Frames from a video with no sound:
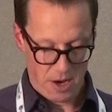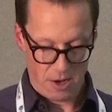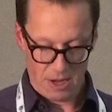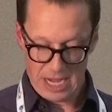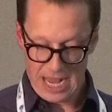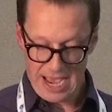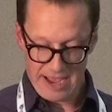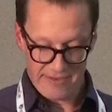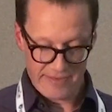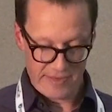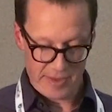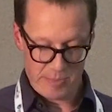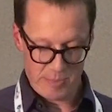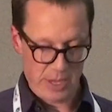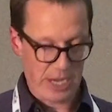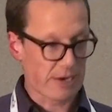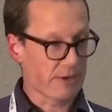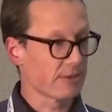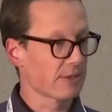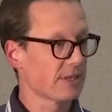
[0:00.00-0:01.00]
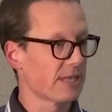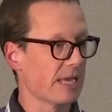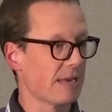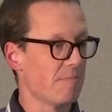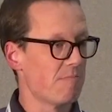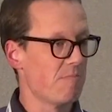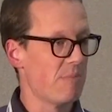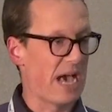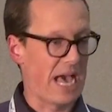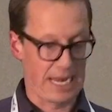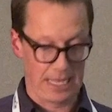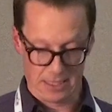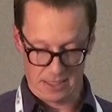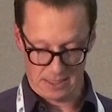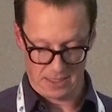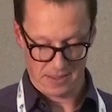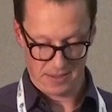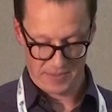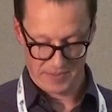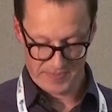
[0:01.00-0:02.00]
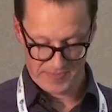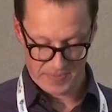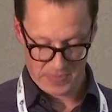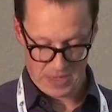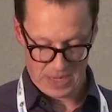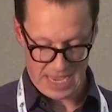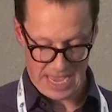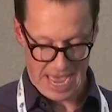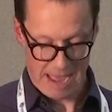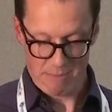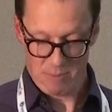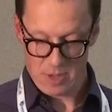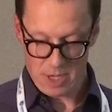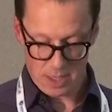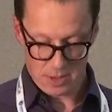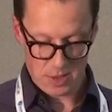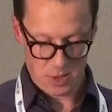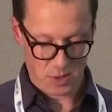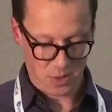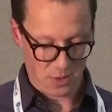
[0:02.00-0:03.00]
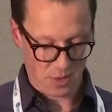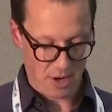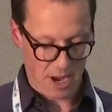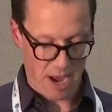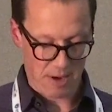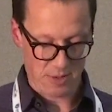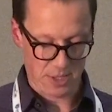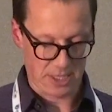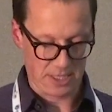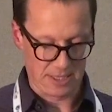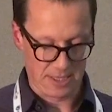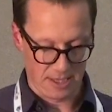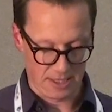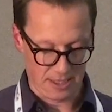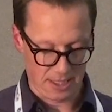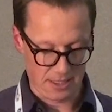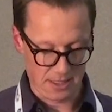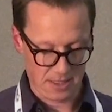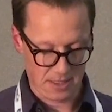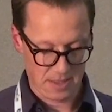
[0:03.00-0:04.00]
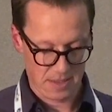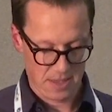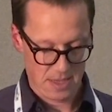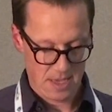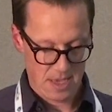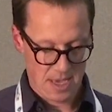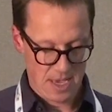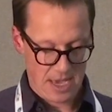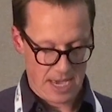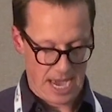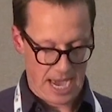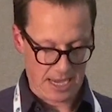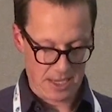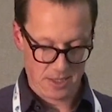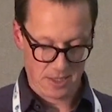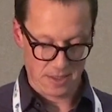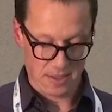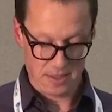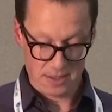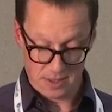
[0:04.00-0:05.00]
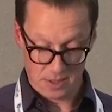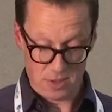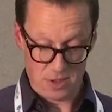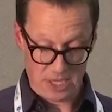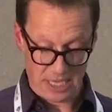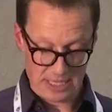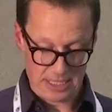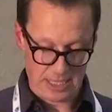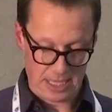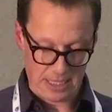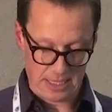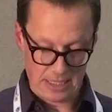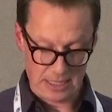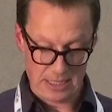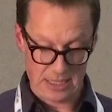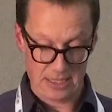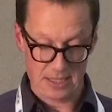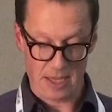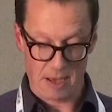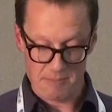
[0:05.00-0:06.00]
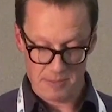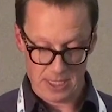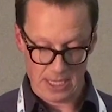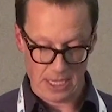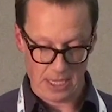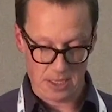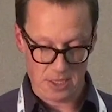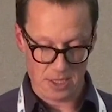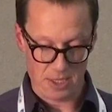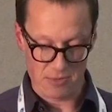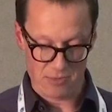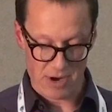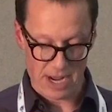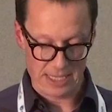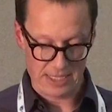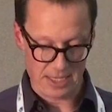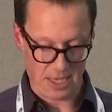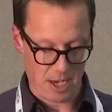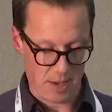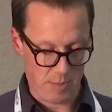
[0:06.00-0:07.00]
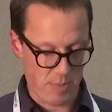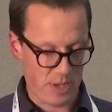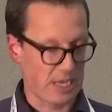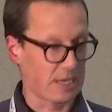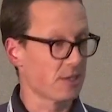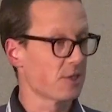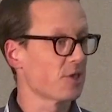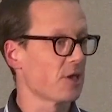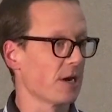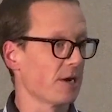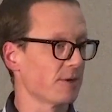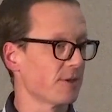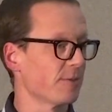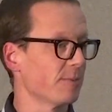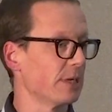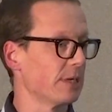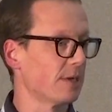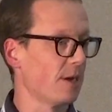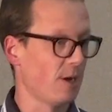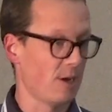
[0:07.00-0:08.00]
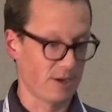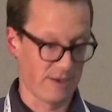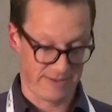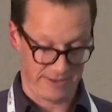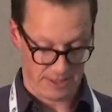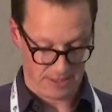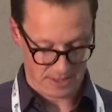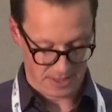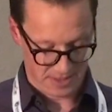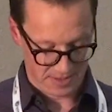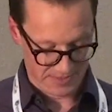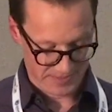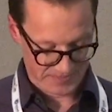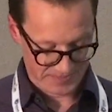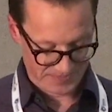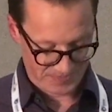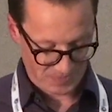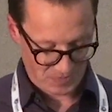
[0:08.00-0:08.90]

Her life appears in balance. I'm not sure how she does it. I suggest that it's something she writes up and shares with all of us.